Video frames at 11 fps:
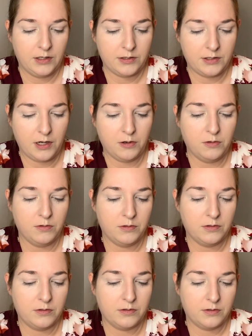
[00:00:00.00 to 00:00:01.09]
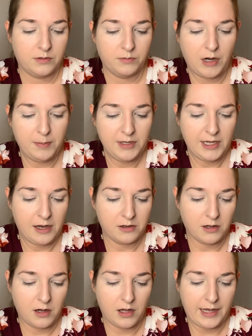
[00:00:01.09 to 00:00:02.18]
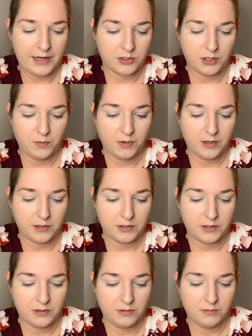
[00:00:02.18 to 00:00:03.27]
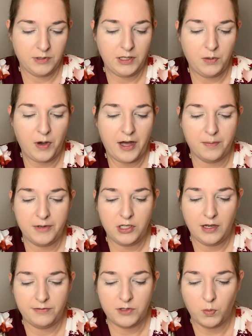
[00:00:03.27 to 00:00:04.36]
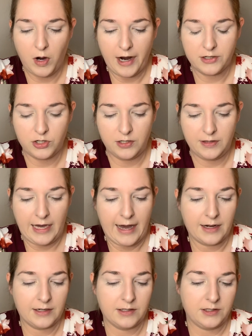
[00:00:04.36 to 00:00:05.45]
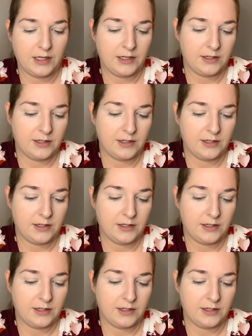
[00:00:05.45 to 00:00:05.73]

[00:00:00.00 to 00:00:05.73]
So rubbing alcohol actually works really well, but you have to watch that because